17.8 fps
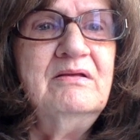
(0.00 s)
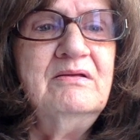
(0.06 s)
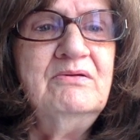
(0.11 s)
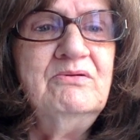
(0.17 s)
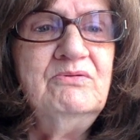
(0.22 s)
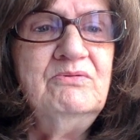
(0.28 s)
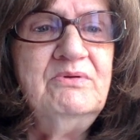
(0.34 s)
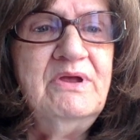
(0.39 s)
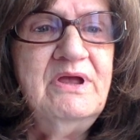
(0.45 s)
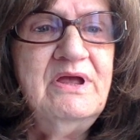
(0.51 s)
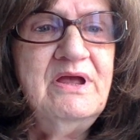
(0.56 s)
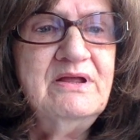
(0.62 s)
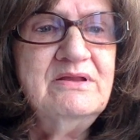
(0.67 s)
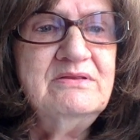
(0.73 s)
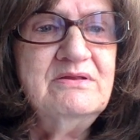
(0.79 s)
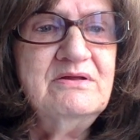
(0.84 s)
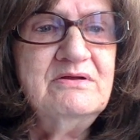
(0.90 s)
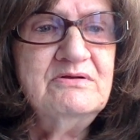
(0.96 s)
Okay,
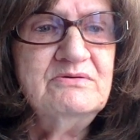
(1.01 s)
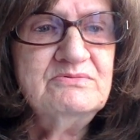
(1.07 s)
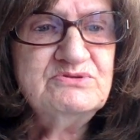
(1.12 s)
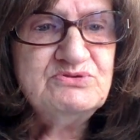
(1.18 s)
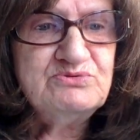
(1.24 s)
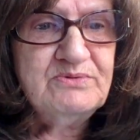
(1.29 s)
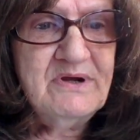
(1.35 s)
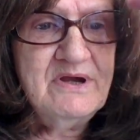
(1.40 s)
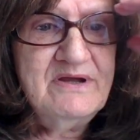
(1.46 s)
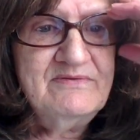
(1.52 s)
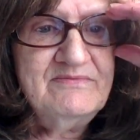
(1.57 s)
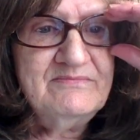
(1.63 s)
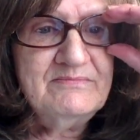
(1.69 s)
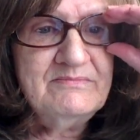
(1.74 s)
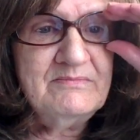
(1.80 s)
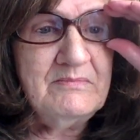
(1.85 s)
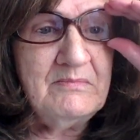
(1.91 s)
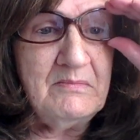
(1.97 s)
I thought it was right
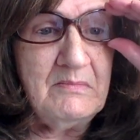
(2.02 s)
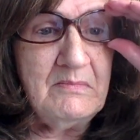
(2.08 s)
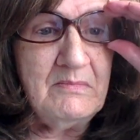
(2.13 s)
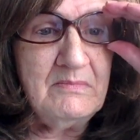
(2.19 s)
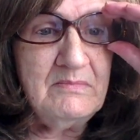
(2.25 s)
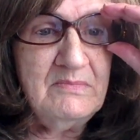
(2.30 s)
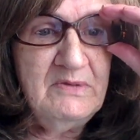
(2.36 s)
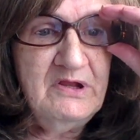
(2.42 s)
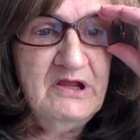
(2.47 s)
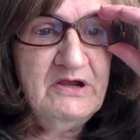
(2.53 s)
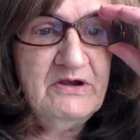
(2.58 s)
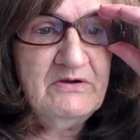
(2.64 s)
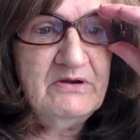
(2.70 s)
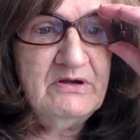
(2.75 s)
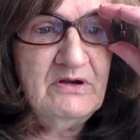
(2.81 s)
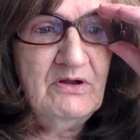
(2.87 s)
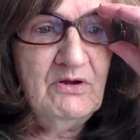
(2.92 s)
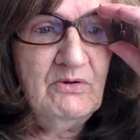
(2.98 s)
near
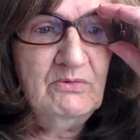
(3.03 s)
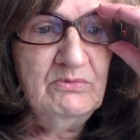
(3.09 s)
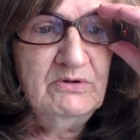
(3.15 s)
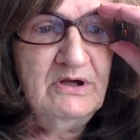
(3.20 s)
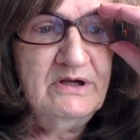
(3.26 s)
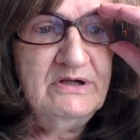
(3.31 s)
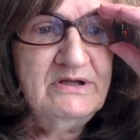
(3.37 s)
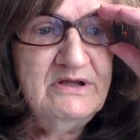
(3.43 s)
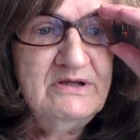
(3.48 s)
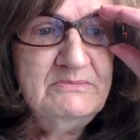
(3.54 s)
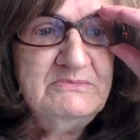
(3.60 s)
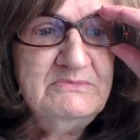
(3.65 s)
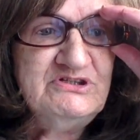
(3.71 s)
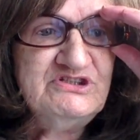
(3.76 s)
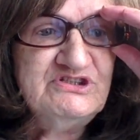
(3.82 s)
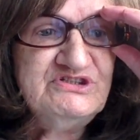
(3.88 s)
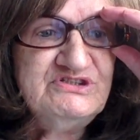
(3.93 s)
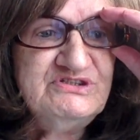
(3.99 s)
it. Hold on, give me
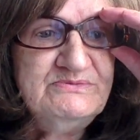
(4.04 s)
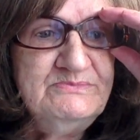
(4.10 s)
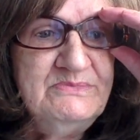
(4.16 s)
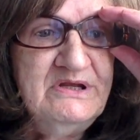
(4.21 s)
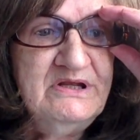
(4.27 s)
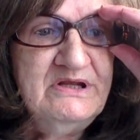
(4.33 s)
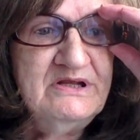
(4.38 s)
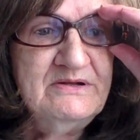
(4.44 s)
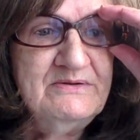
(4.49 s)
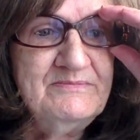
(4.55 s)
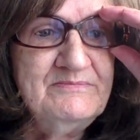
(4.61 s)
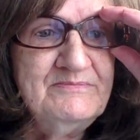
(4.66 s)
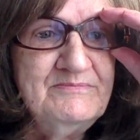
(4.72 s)
just a minute.